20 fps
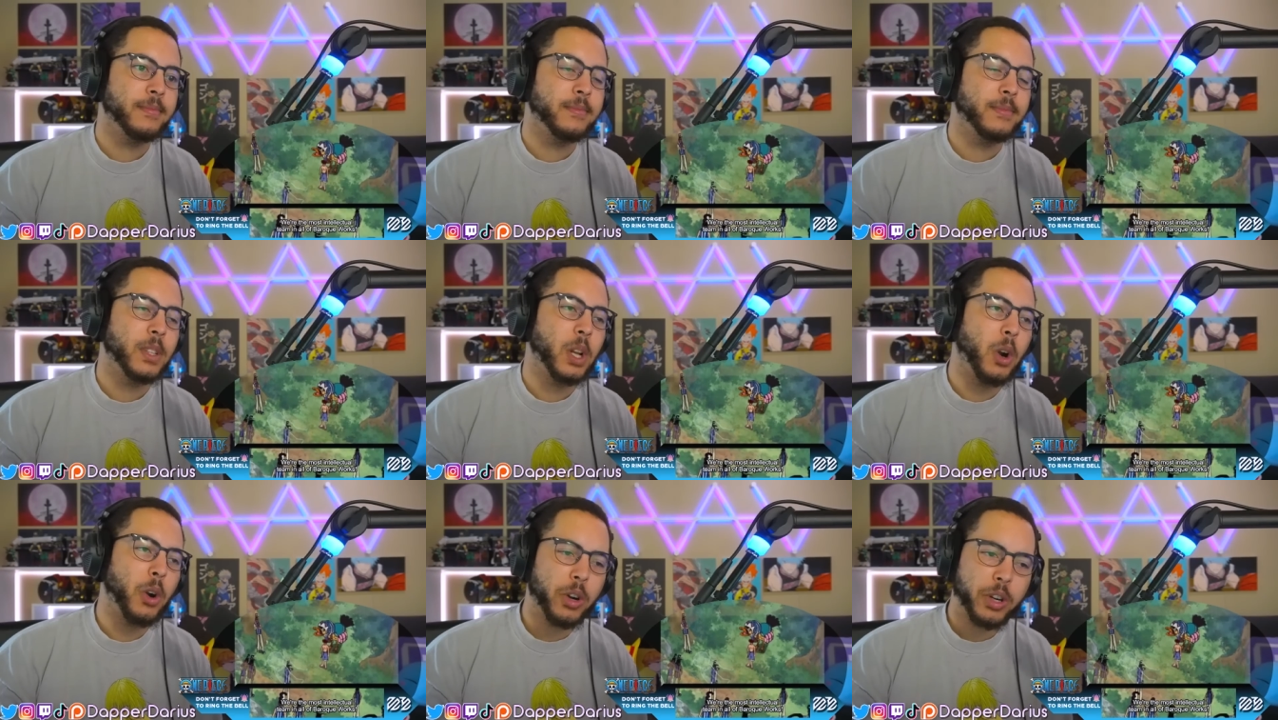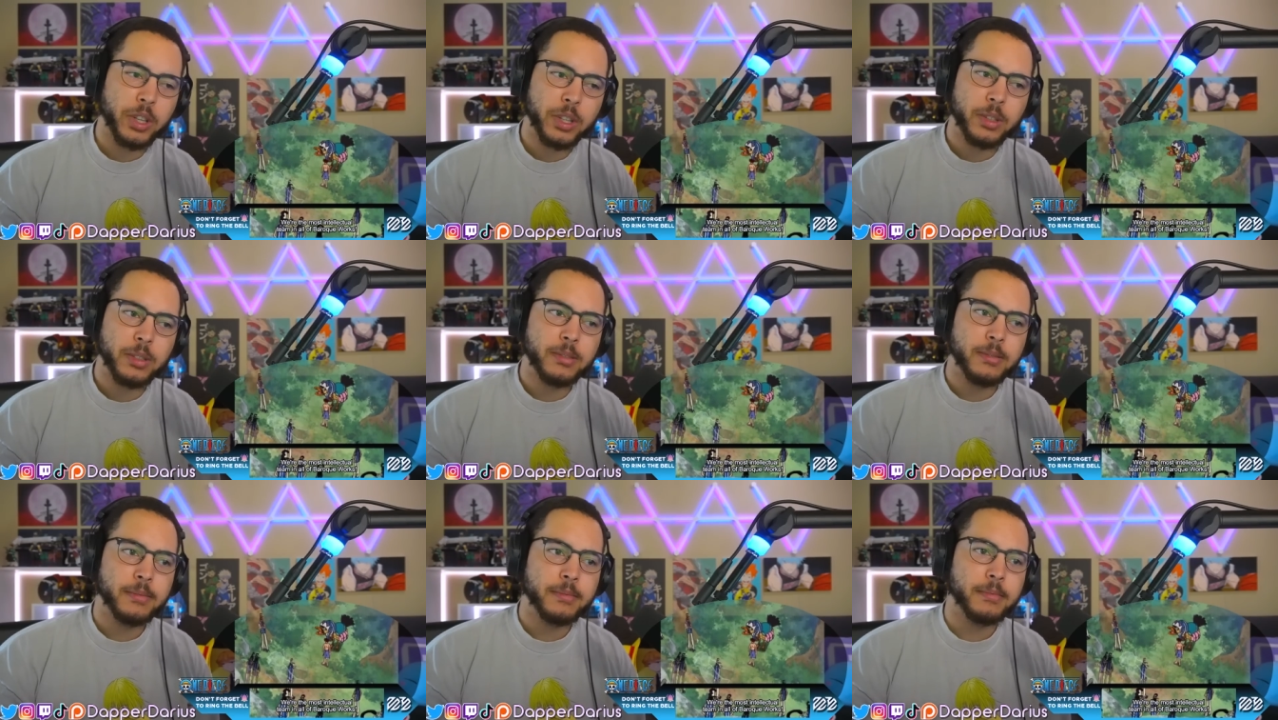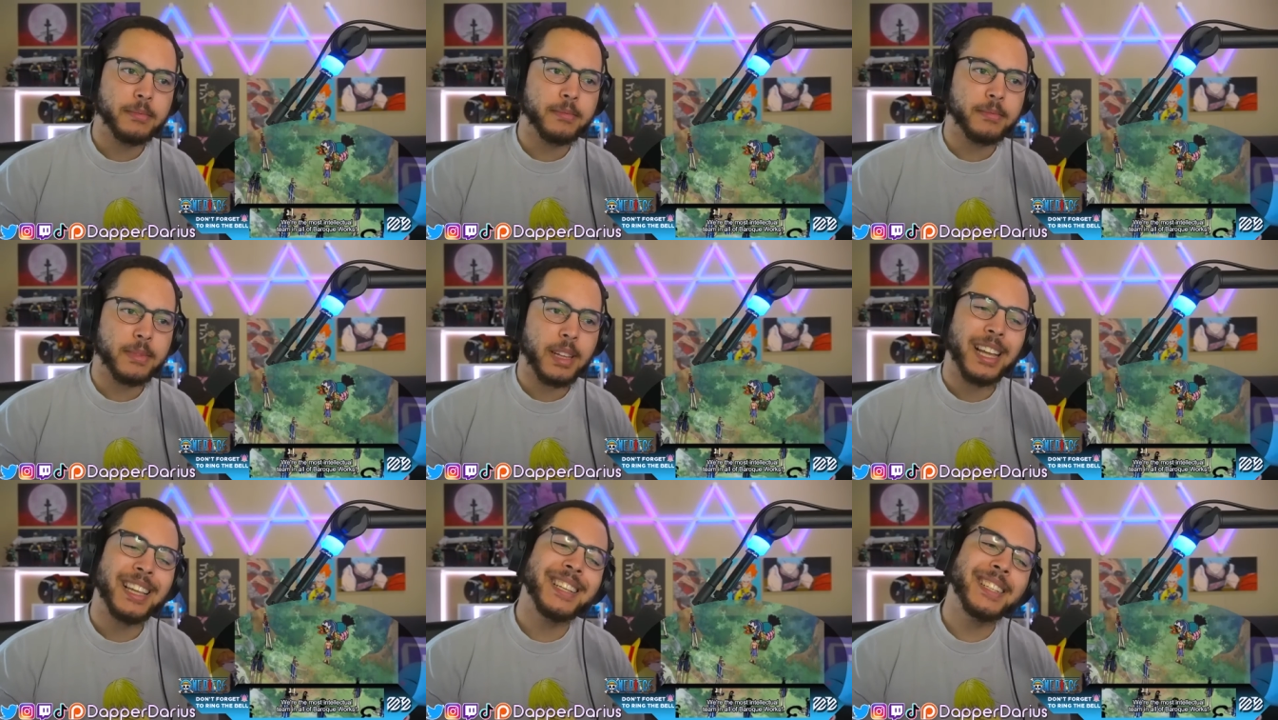Are you?
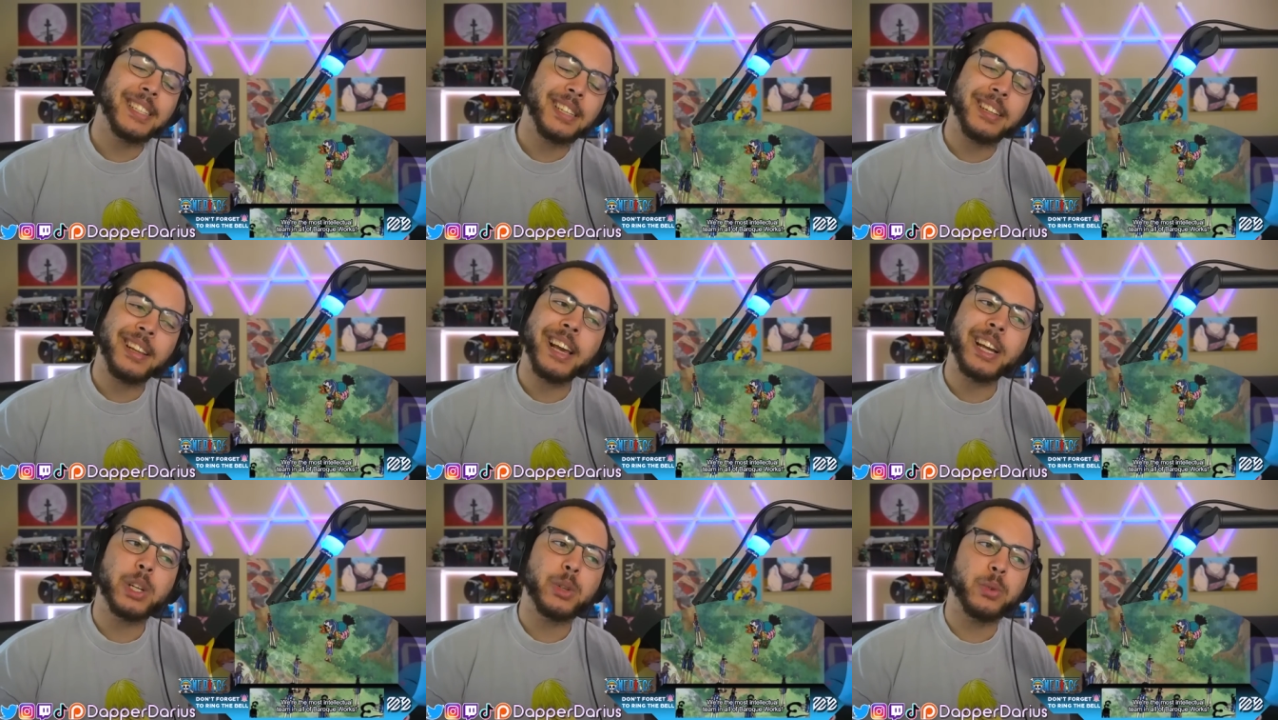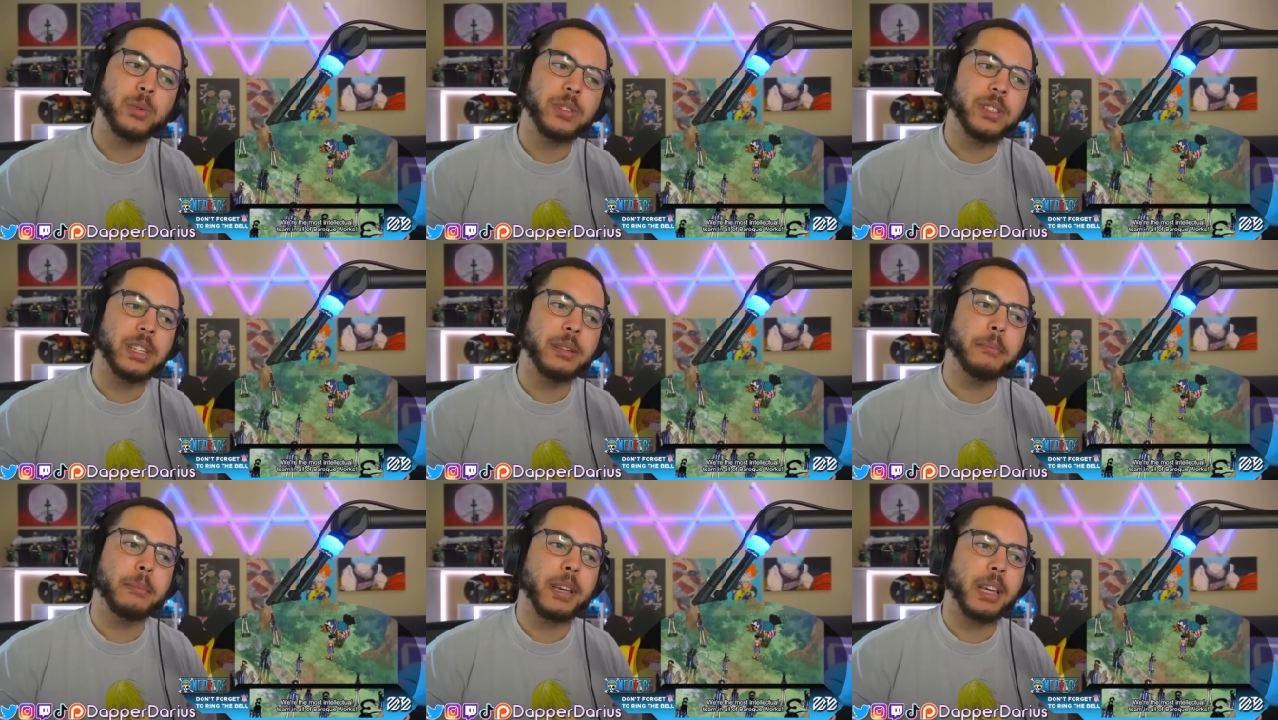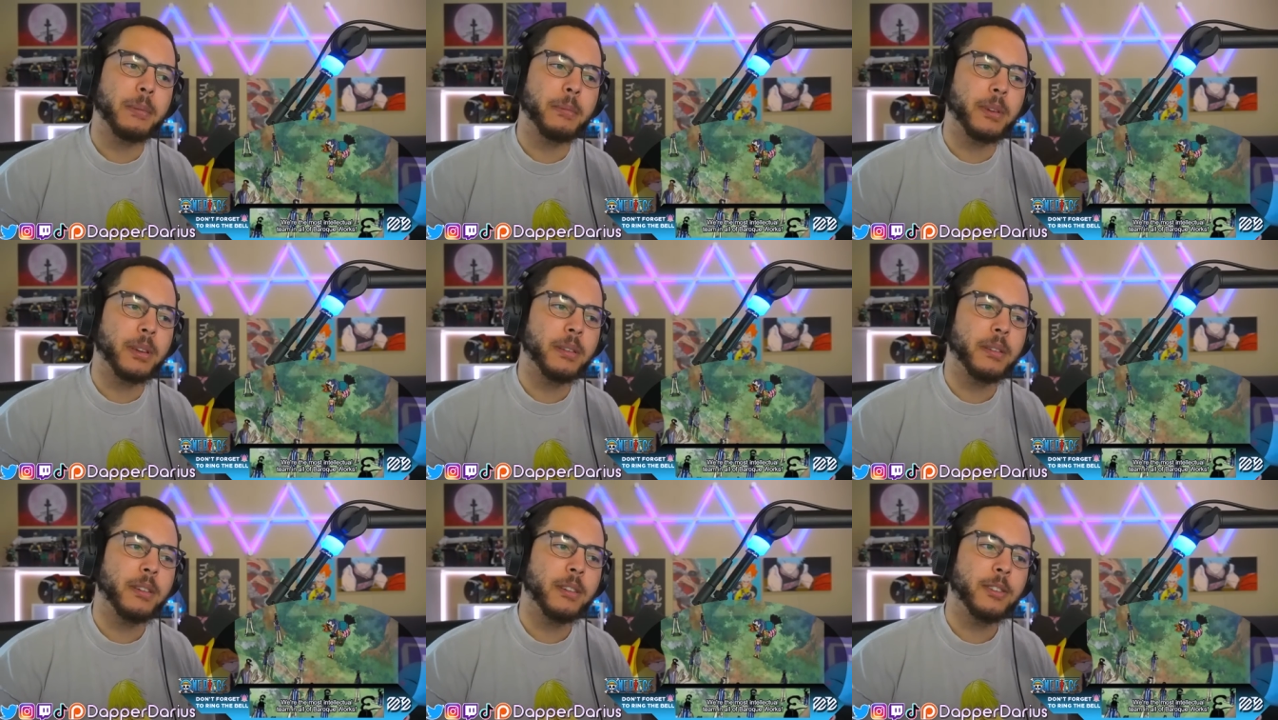Intellectual team,
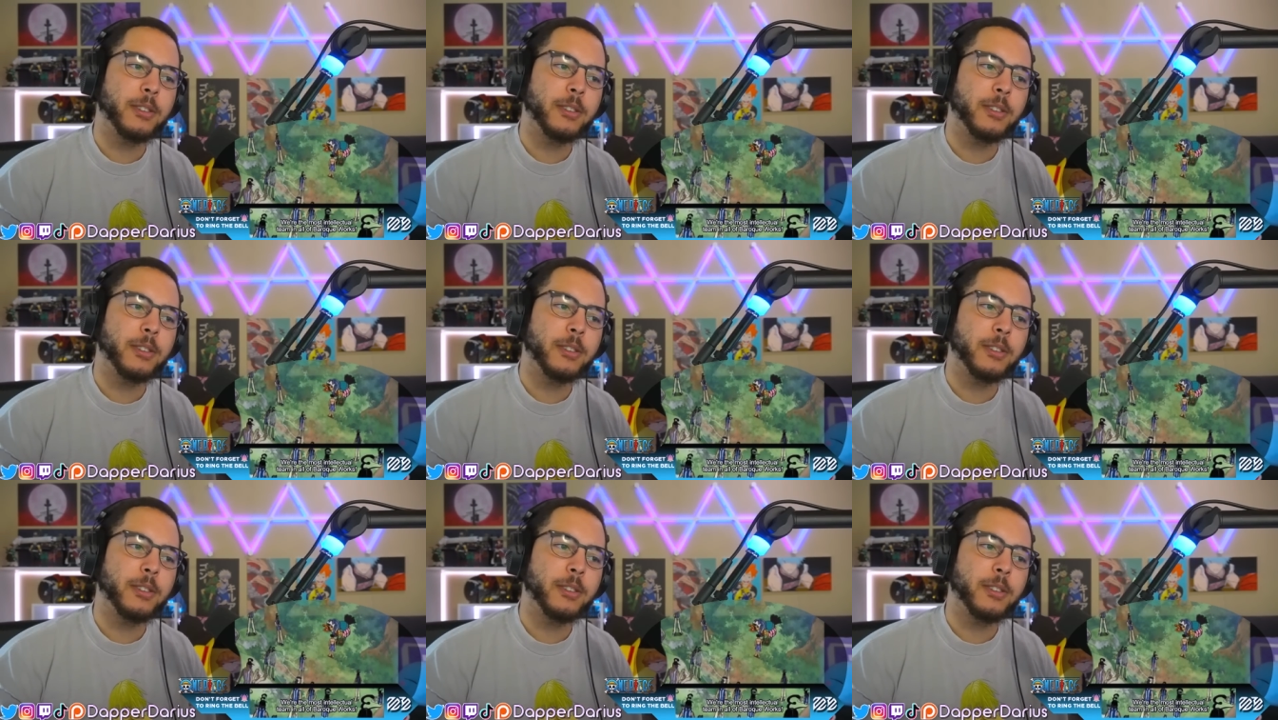maybe.